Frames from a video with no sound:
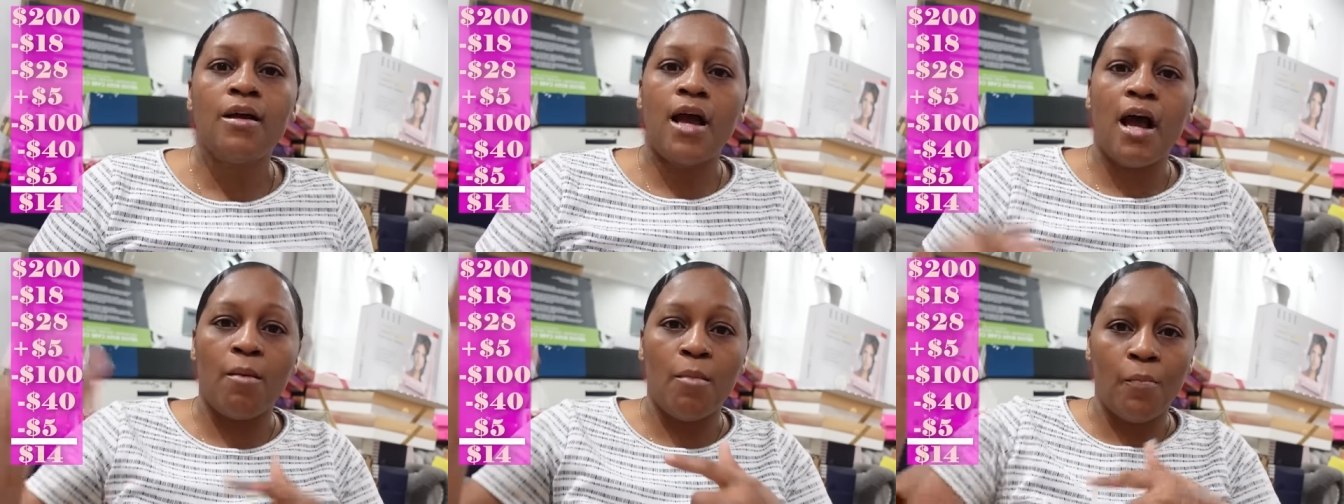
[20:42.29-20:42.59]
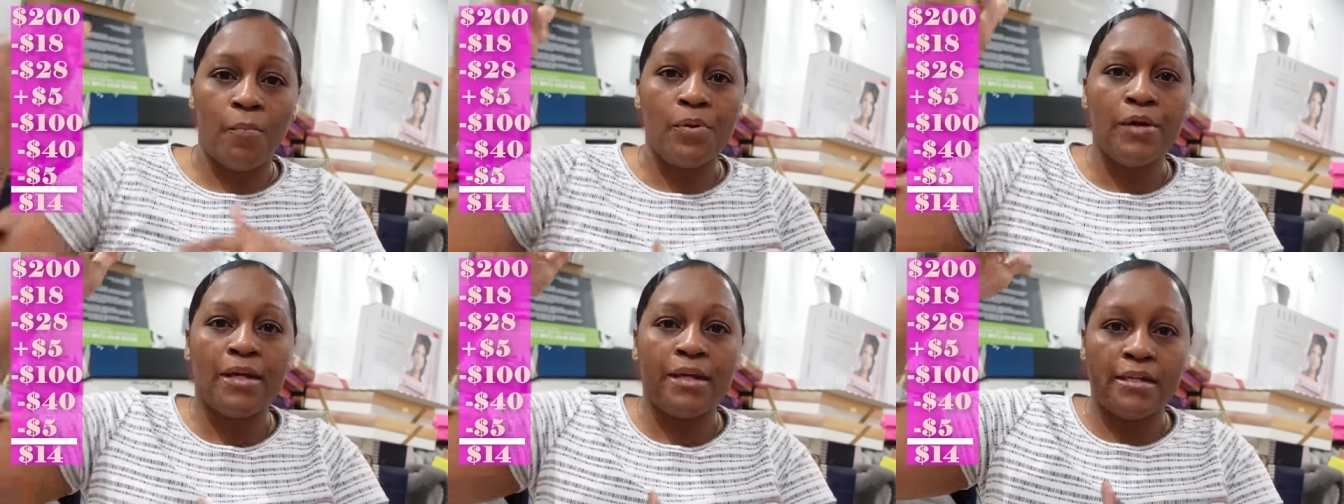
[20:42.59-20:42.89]
I'm
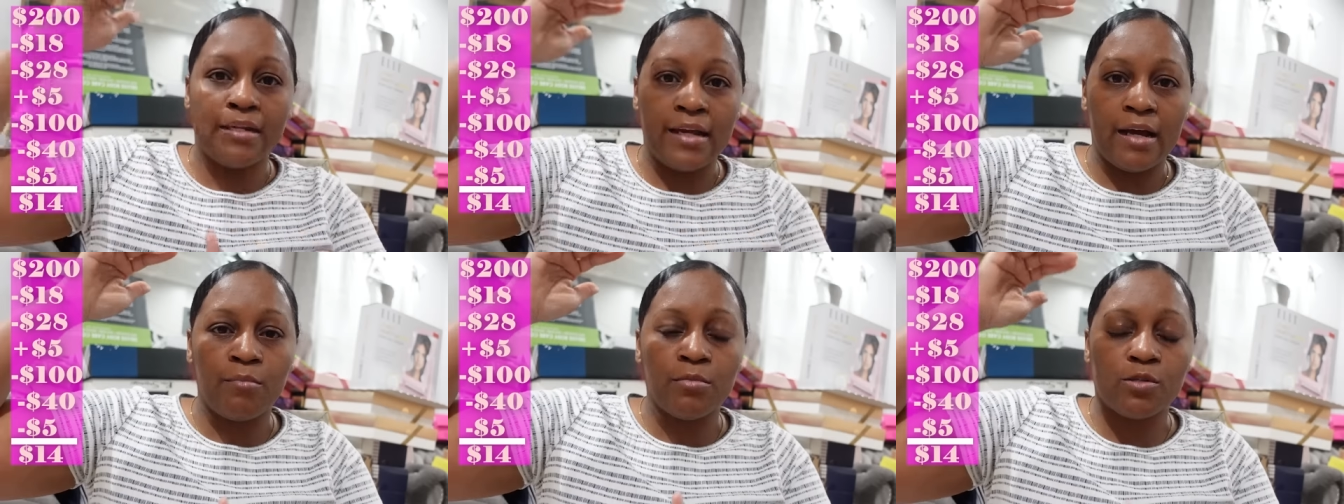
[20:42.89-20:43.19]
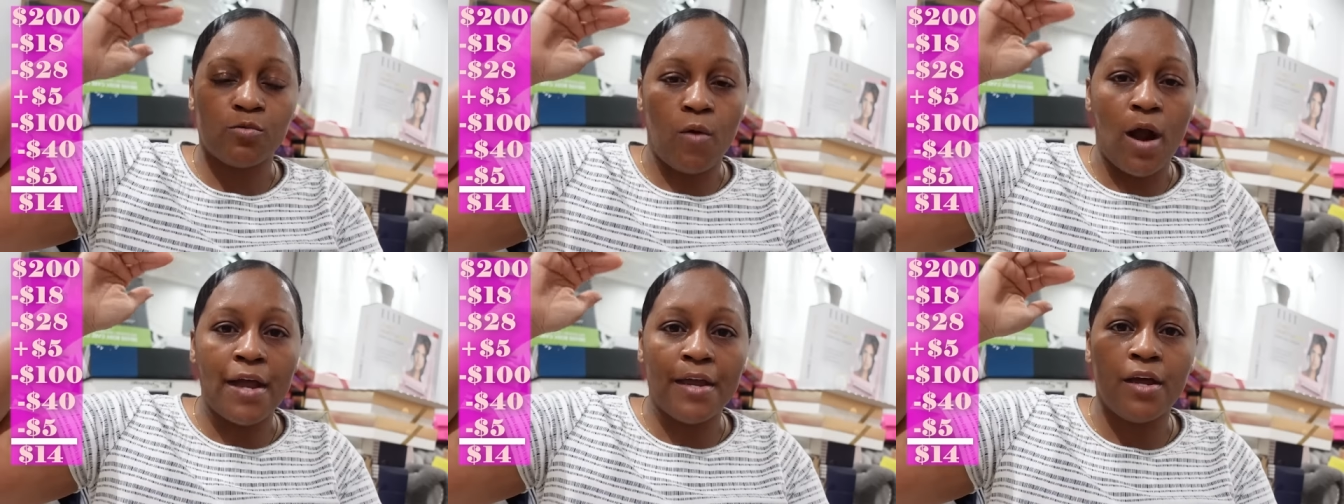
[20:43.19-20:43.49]
going to put the
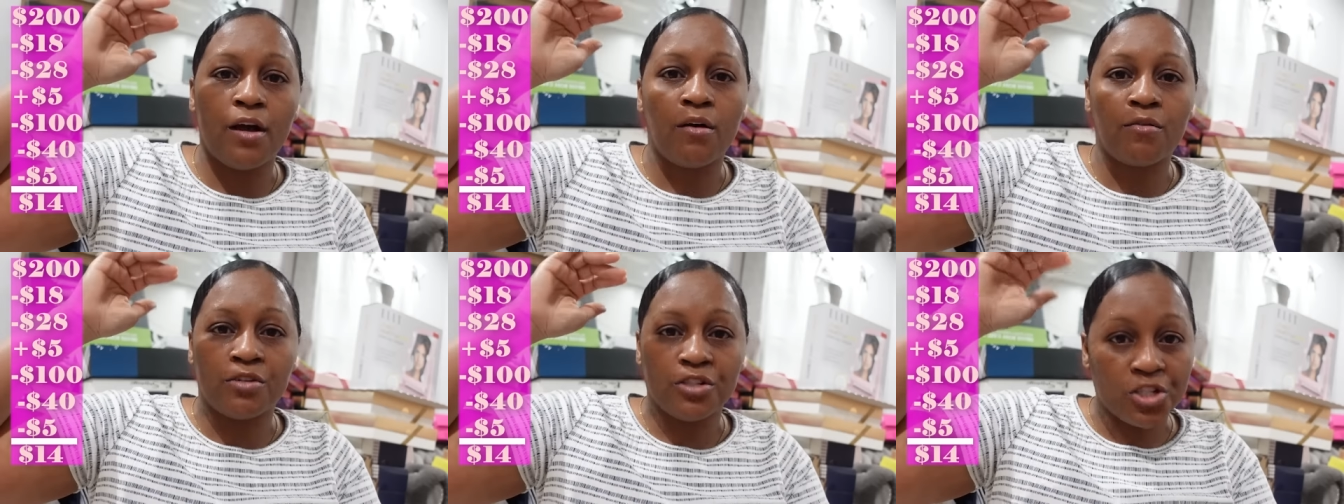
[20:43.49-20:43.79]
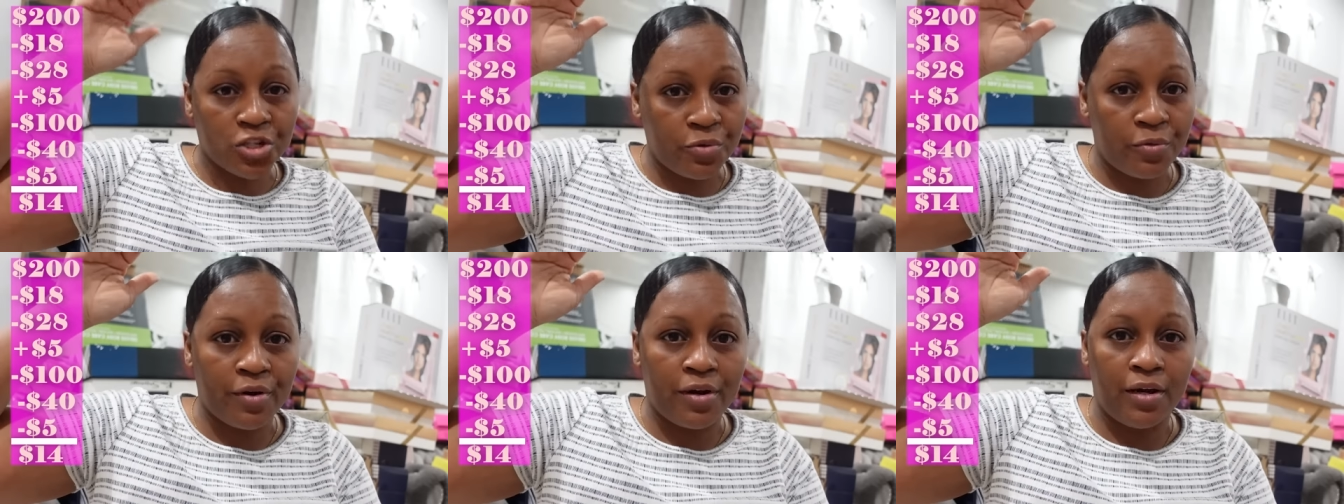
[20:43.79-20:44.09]
numbers right here on the
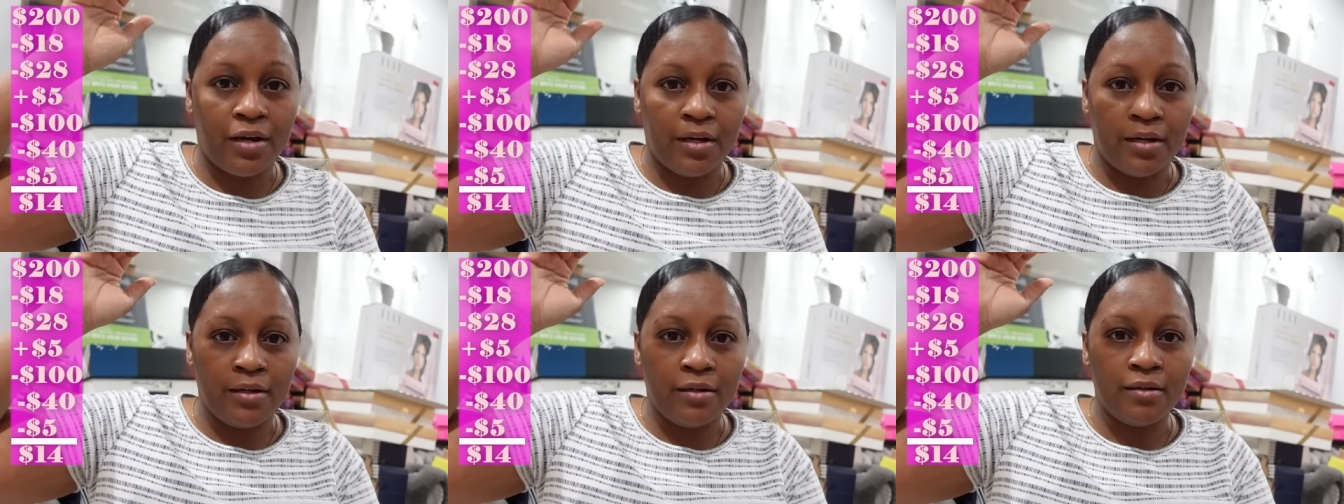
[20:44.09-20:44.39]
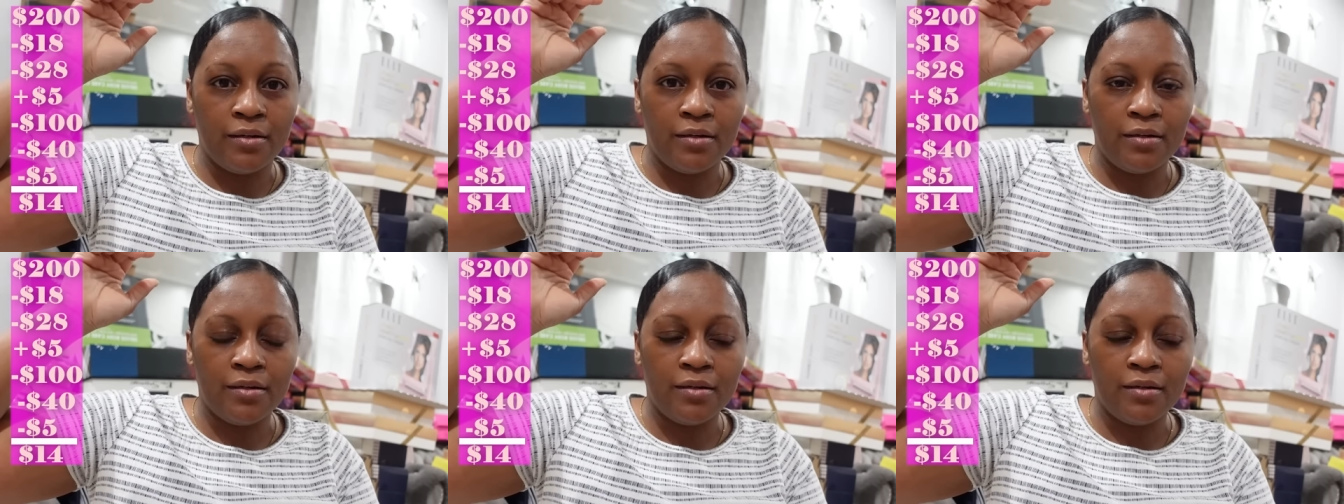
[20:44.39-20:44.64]
screen.